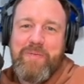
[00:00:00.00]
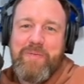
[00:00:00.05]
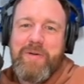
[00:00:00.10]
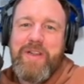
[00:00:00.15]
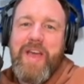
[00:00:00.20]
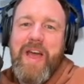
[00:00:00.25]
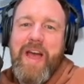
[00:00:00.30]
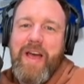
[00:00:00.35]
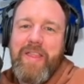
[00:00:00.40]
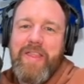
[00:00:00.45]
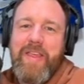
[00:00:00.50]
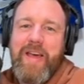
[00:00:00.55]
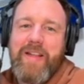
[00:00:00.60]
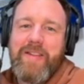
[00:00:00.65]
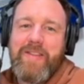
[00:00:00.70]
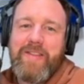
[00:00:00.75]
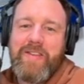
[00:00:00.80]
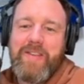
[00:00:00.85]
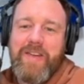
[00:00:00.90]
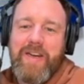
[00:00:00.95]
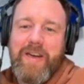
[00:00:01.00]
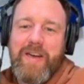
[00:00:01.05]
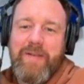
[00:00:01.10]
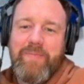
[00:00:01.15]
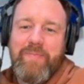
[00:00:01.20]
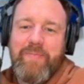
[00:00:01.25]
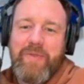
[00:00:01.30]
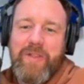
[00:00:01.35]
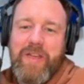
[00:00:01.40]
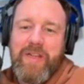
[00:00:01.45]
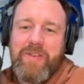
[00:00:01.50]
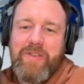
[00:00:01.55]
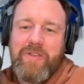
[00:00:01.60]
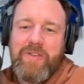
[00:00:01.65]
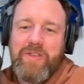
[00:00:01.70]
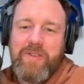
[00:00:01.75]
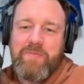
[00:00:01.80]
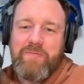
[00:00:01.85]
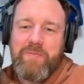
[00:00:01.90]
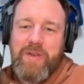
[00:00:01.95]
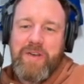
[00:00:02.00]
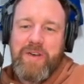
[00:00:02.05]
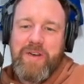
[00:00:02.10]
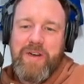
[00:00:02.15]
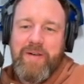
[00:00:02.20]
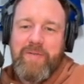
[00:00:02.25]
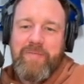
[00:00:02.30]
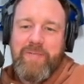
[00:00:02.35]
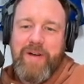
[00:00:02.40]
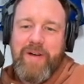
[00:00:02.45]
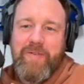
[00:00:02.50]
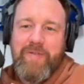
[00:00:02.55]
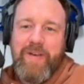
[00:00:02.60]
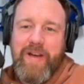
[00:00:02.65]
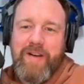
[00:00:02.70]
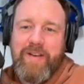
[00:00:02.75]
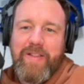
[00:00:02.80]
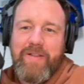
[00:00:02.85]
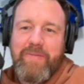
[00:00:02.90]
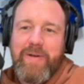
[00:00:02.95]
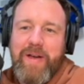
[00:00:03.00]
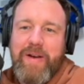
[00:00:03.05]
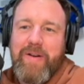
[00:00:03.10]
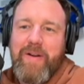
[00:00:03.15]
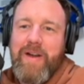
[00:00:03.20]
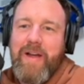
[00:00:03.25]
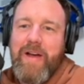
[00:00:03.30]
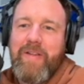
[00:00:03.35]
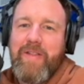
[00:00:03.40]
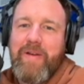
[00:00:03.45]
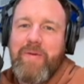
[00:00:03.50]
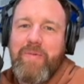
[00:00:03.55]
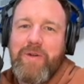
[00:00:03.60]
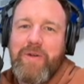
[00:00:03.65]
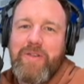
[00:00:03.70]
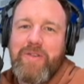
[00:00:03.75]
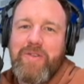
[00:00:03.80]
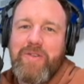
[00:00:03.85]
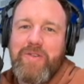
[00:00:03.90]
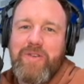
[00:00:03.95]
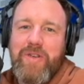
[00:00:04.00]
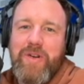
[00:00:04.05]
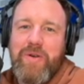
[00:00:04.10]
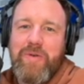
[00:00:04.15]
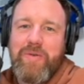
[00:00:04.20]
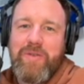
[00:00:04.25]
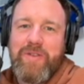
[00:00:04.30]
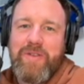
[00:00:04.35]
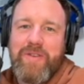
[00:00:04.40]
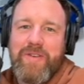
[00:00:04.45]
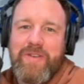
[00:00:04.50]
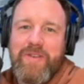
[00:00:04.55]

But yeah, that's it's just become a fact of the matter now that we just don't